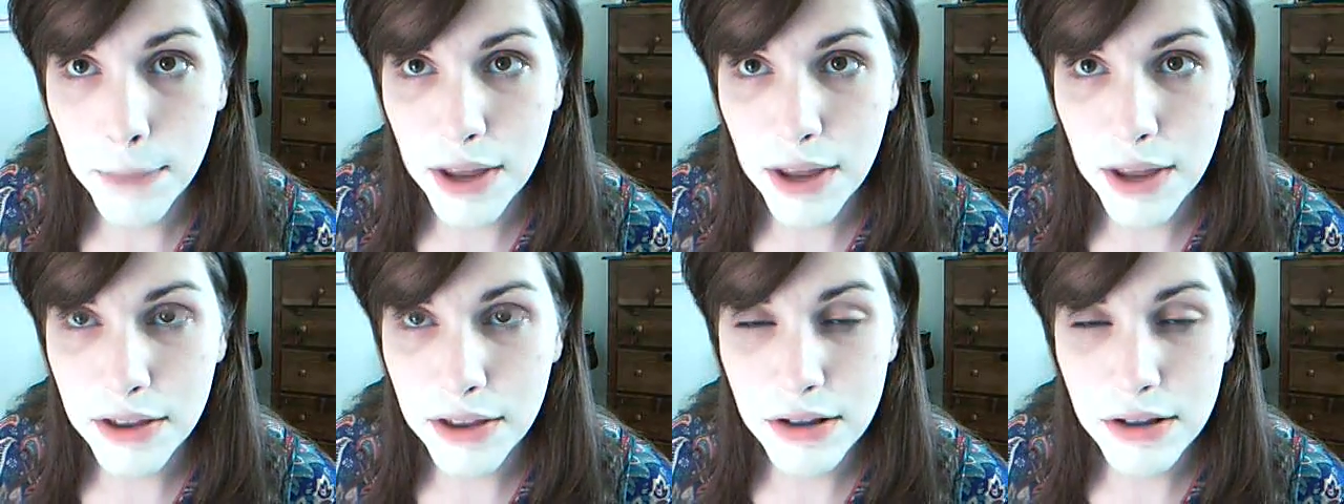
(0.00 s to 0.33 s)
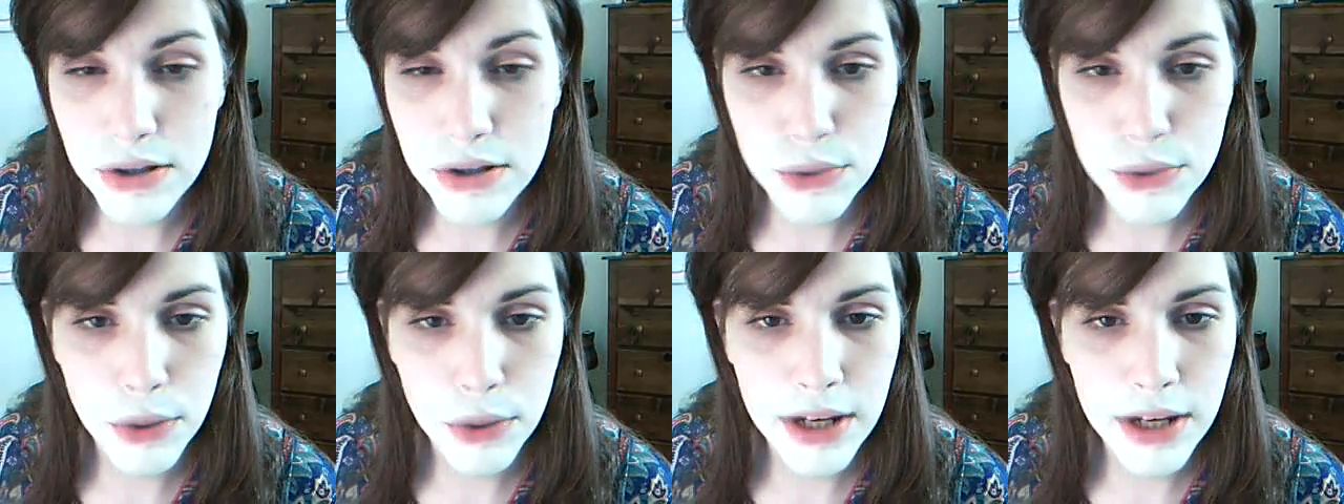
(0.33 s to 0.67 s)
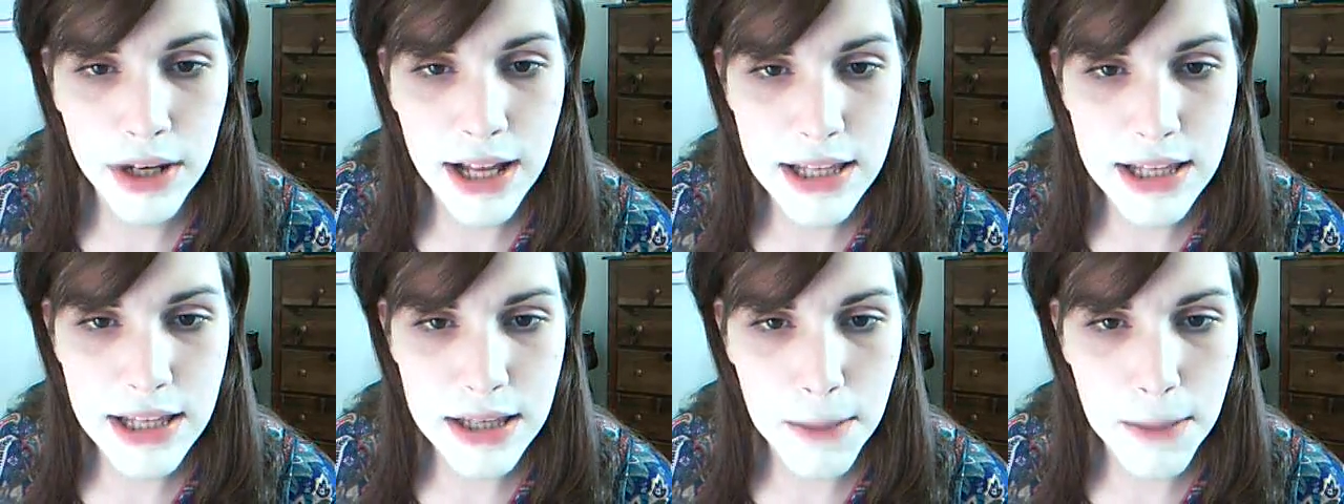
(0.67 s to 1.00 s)
think there's one
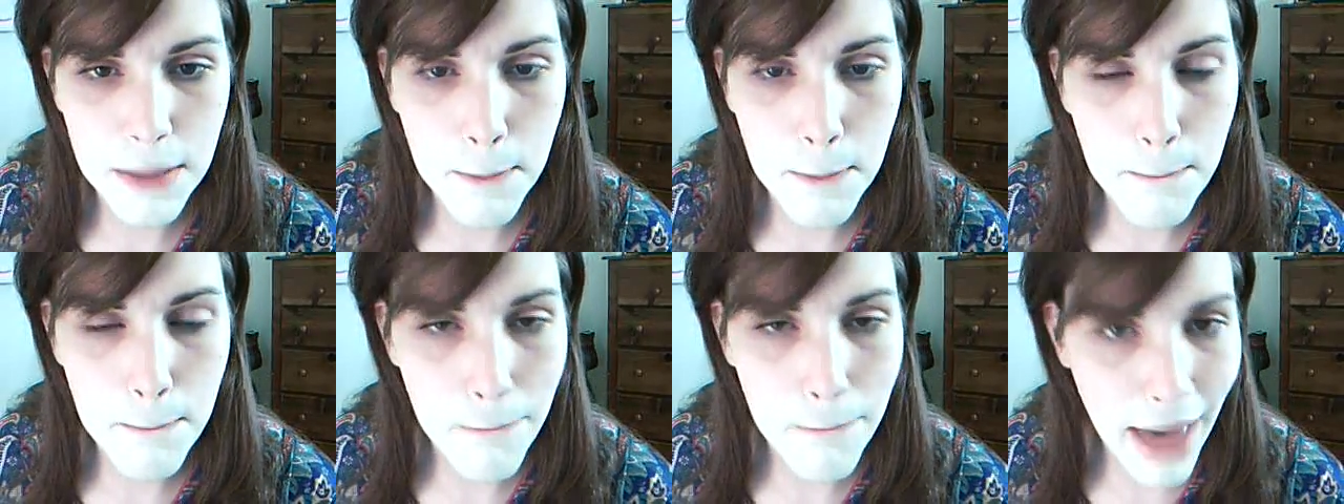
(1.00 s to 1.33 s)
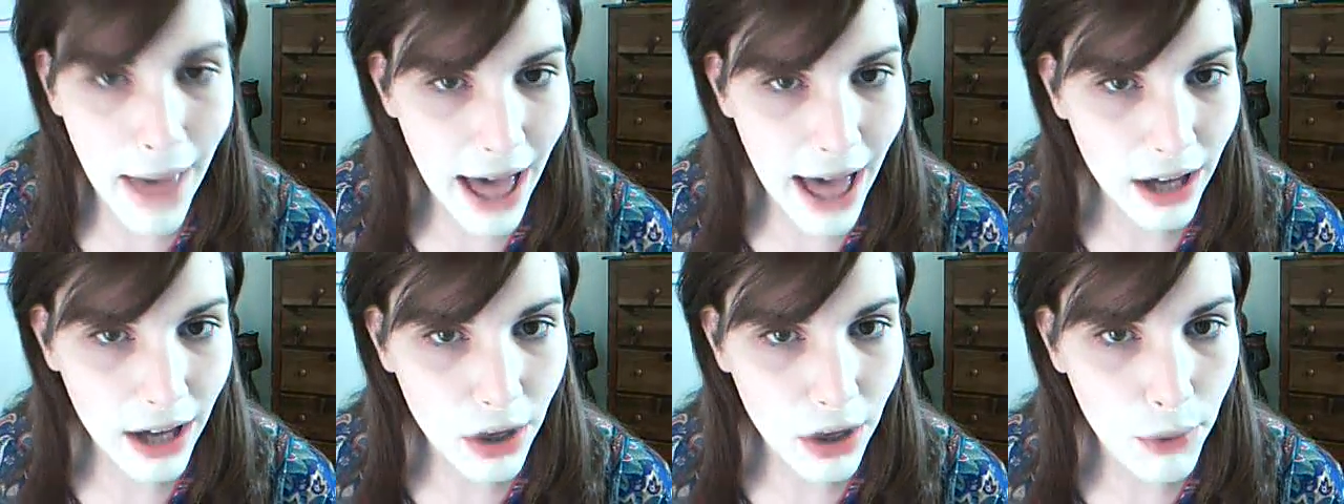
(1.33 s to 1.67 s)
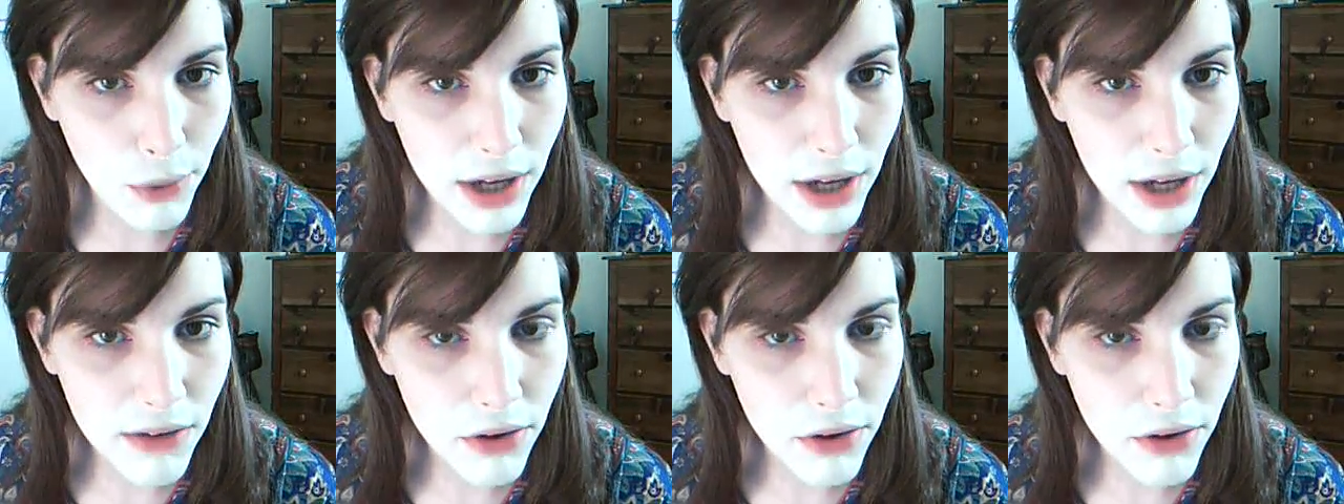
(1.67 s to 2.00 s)
that's a MAC or
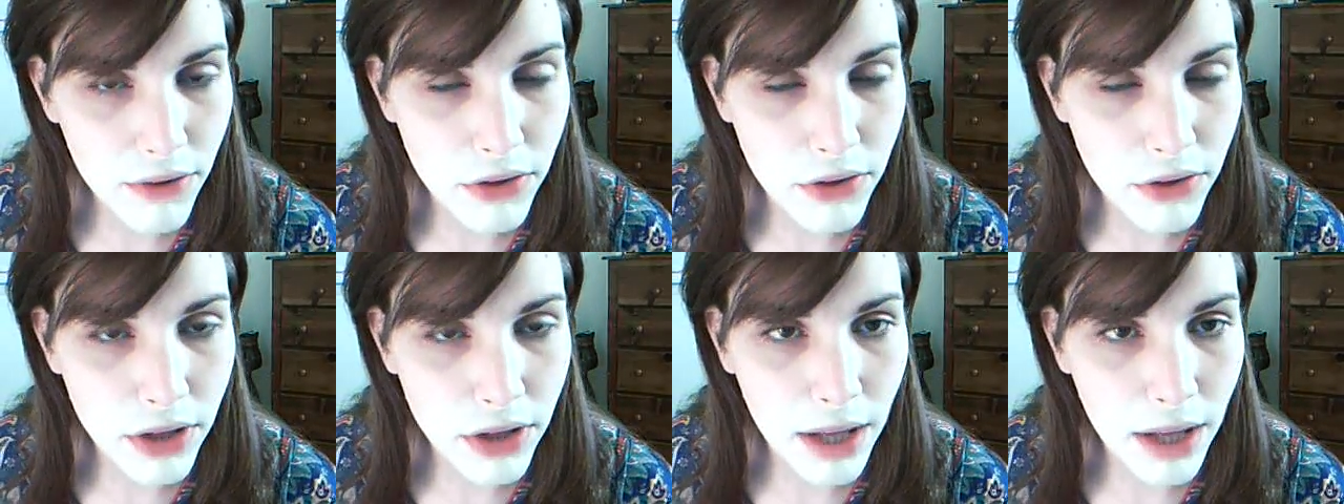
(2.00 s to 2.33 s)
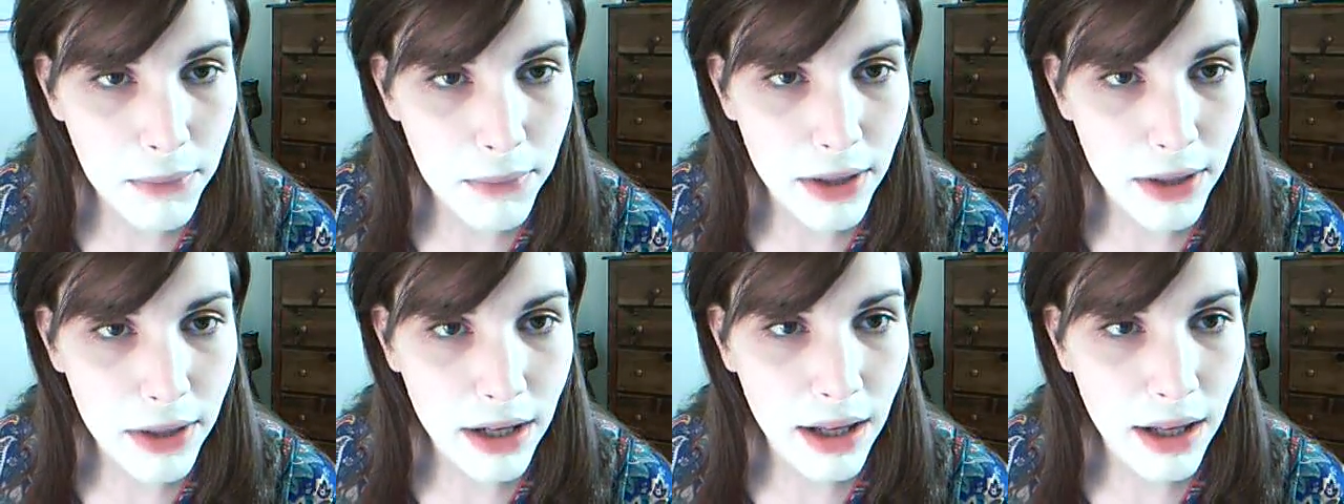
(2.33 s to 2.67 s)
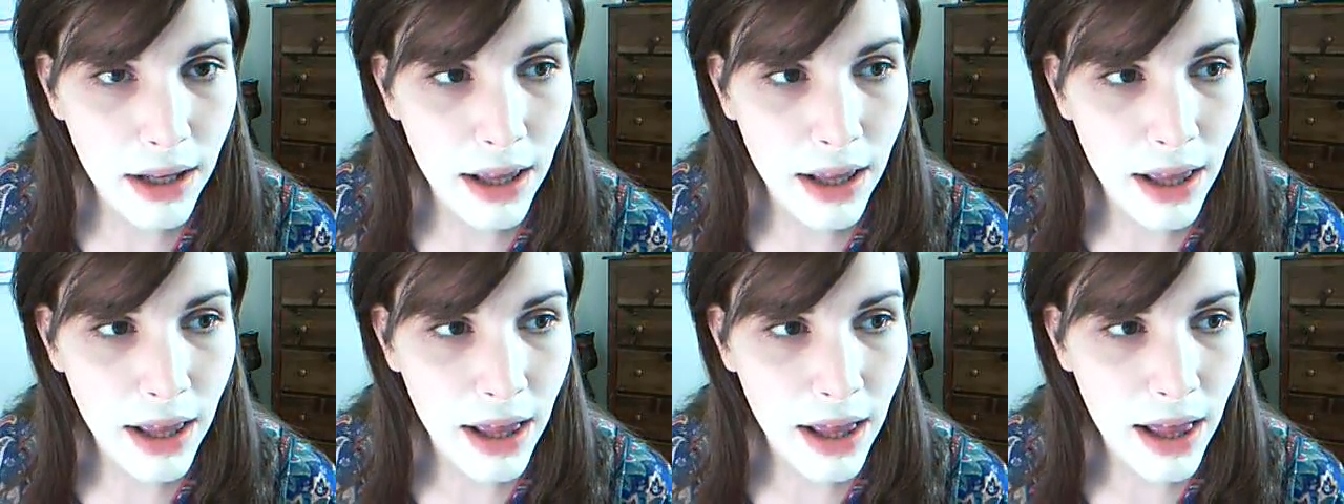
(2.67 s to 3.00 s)
whatever, if you type in
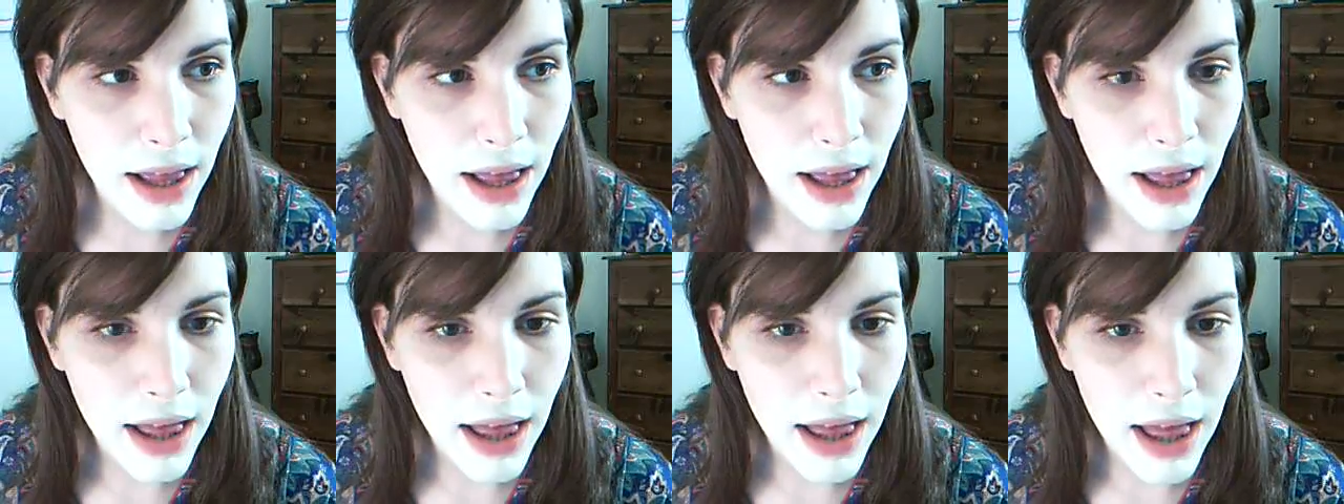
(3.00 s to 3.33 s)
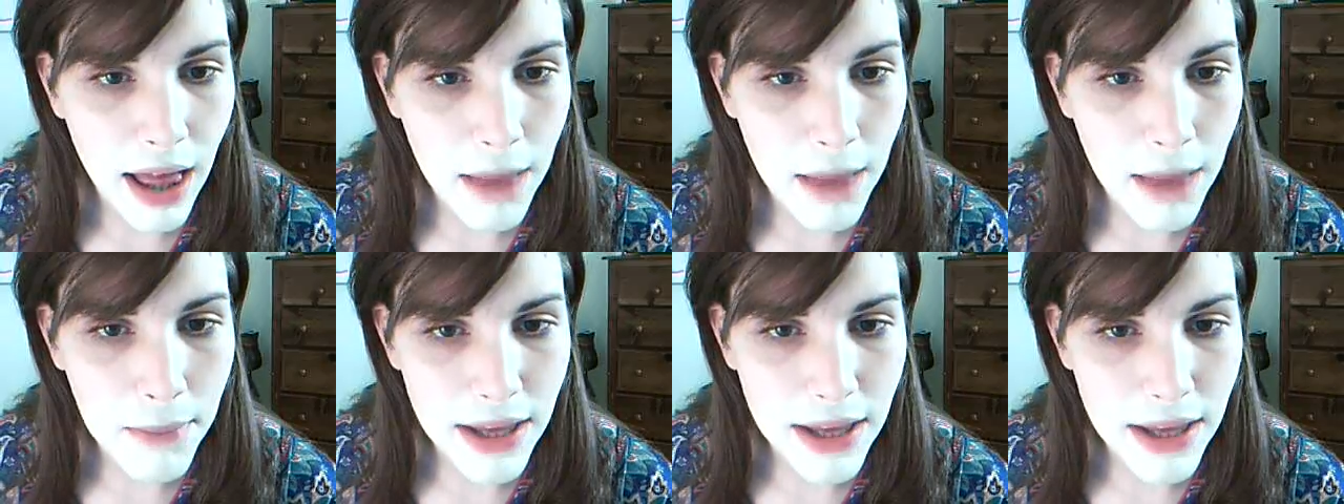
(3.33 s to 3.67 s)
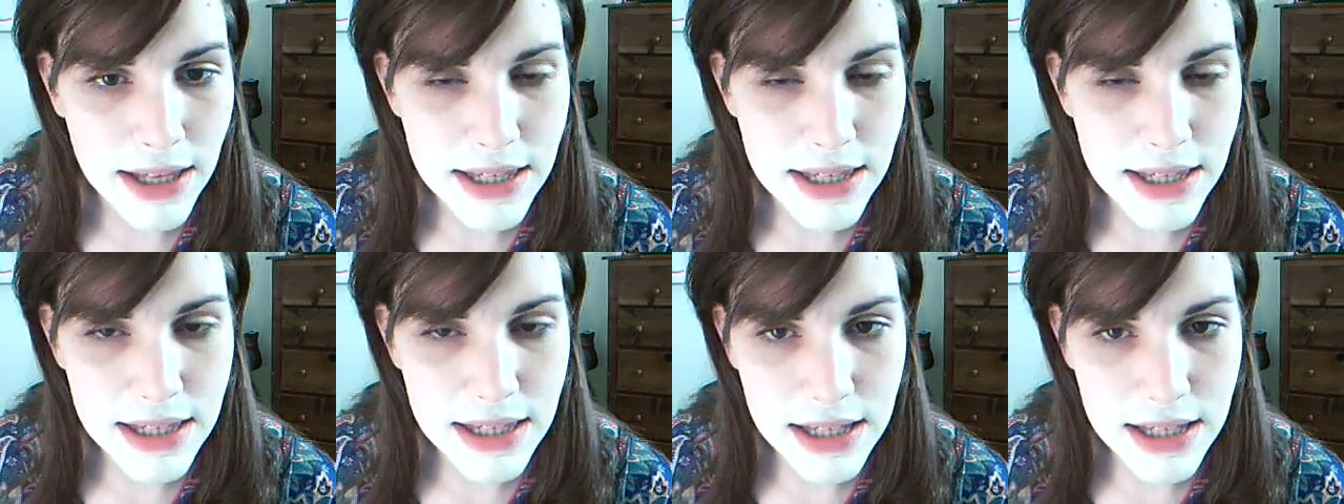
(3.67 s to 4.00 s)

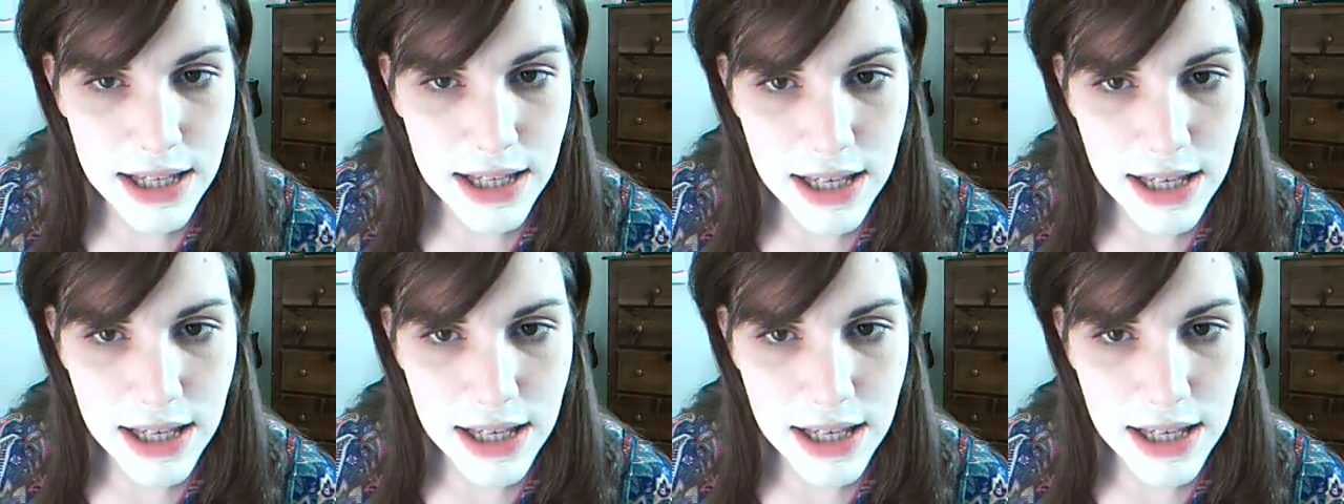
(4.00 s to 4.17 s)
MAC,